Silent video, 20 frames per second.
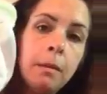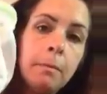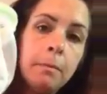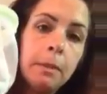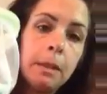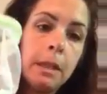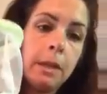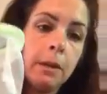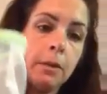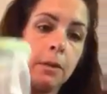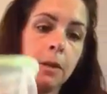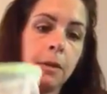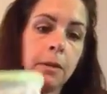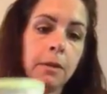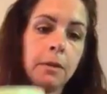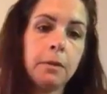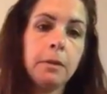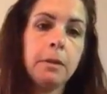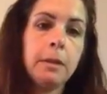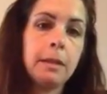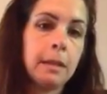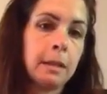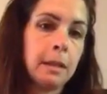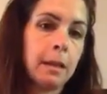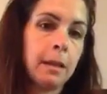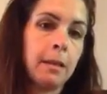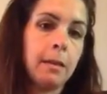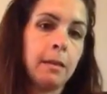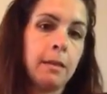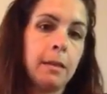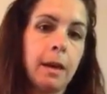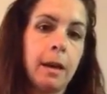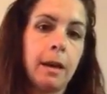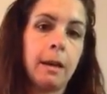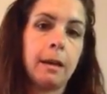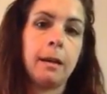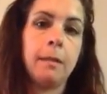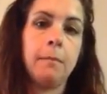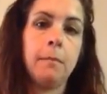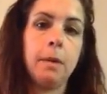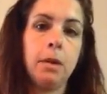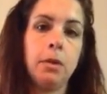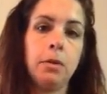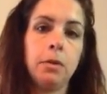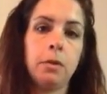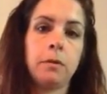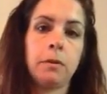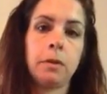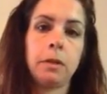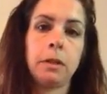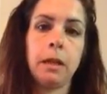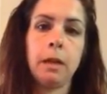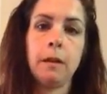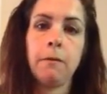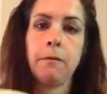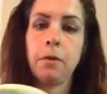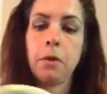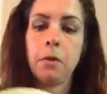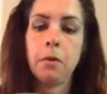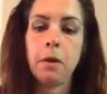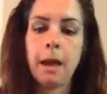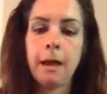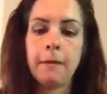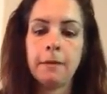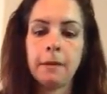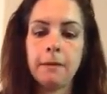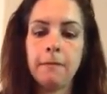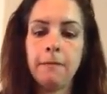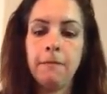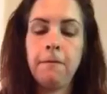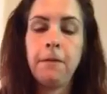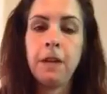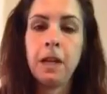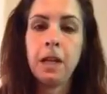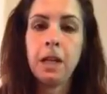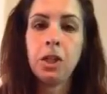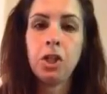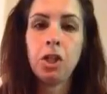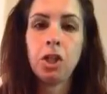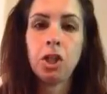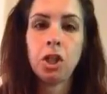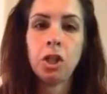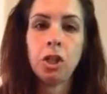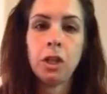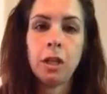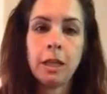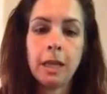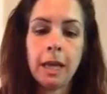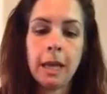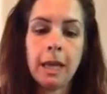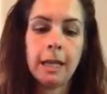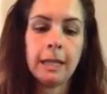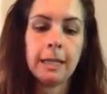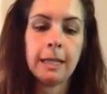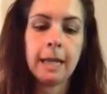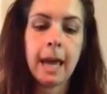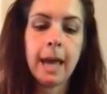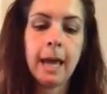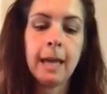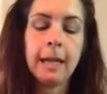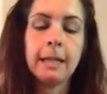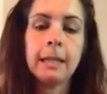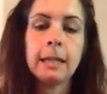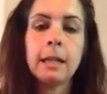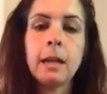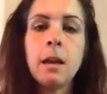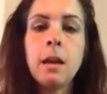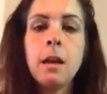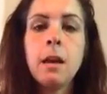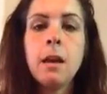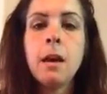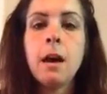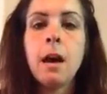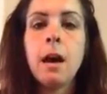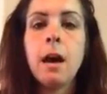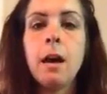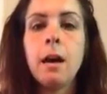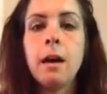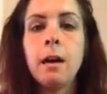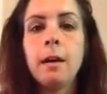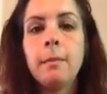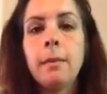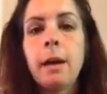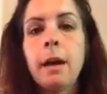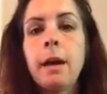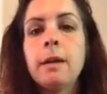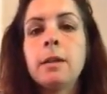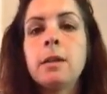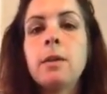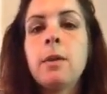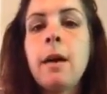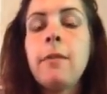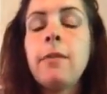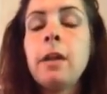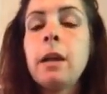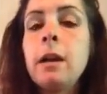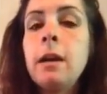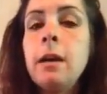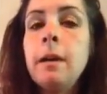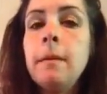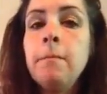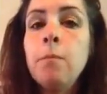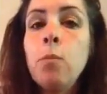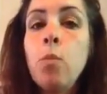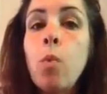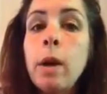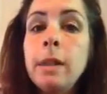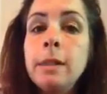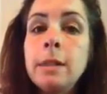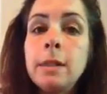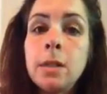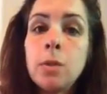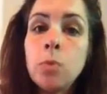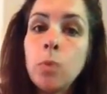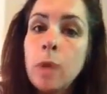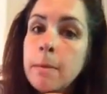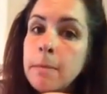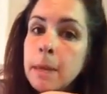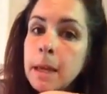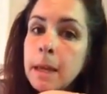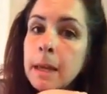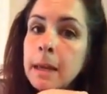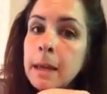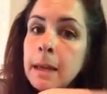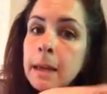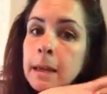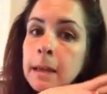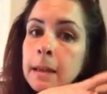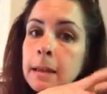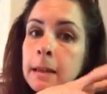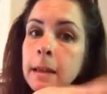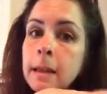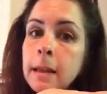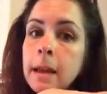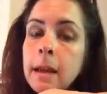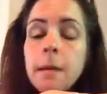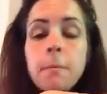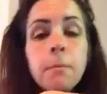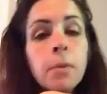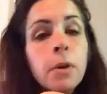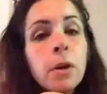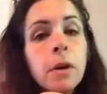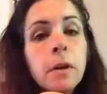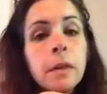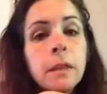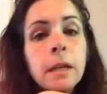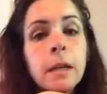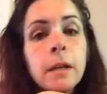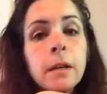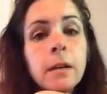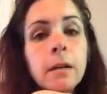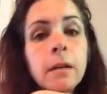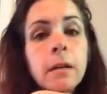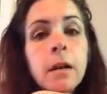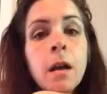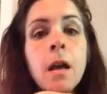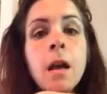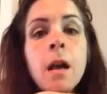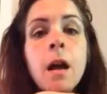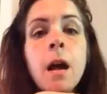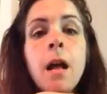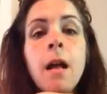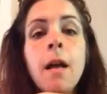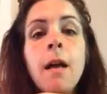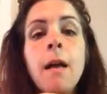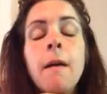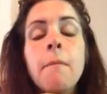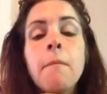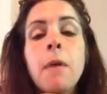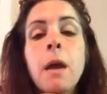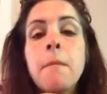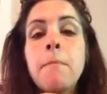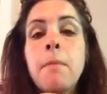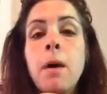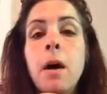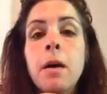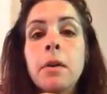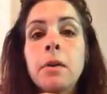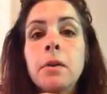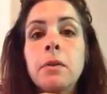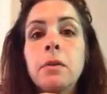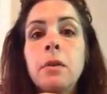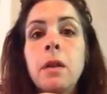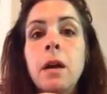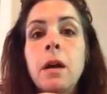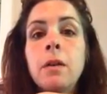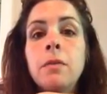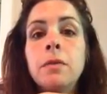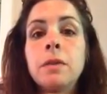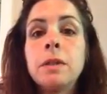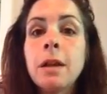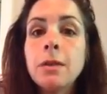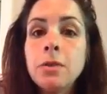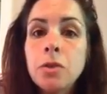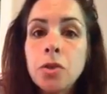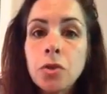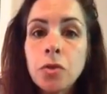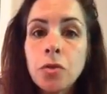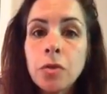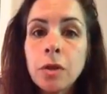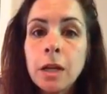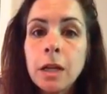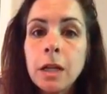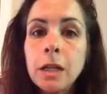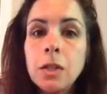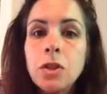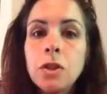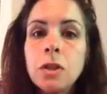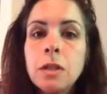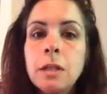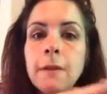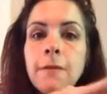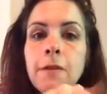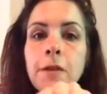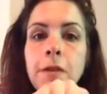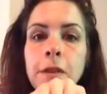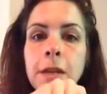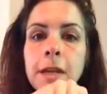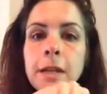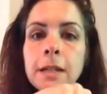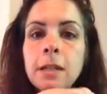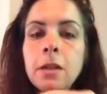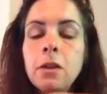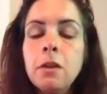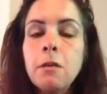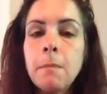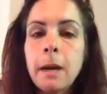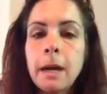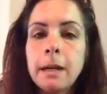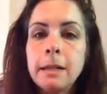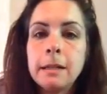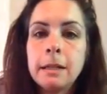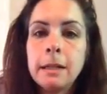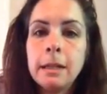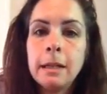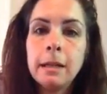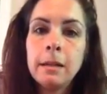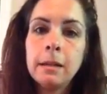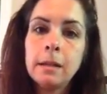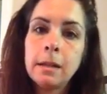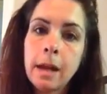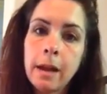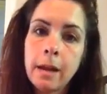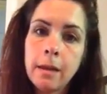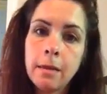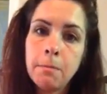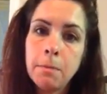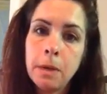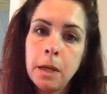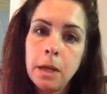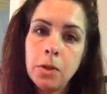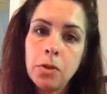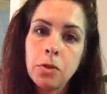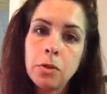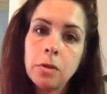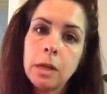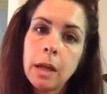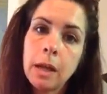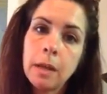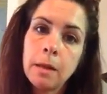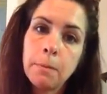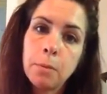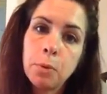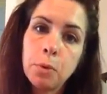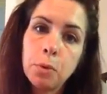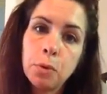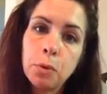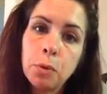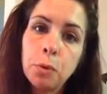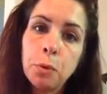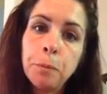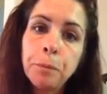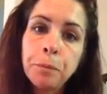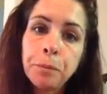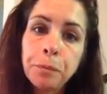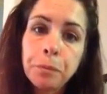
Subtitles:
materials that can be used for sink or float. I have some fish that they can test. I also have like one swimmy that they can put on there, a bottle of sunscreen, just different things that you might see at a day at the beach or a day at the pool